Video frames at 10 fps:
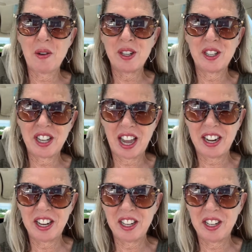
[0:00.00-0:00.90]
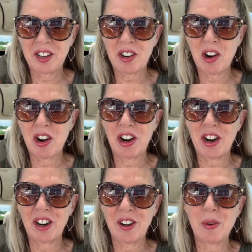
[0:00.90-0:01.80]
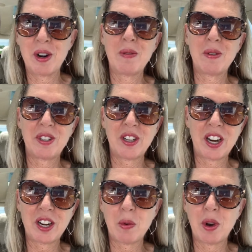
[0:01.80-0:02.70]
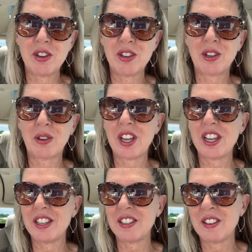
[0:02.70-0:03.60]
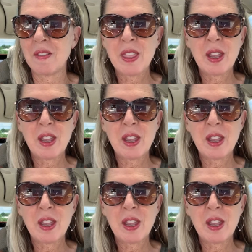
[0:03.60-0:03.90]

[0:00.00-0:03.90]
and sat in the car when it was 91 degrees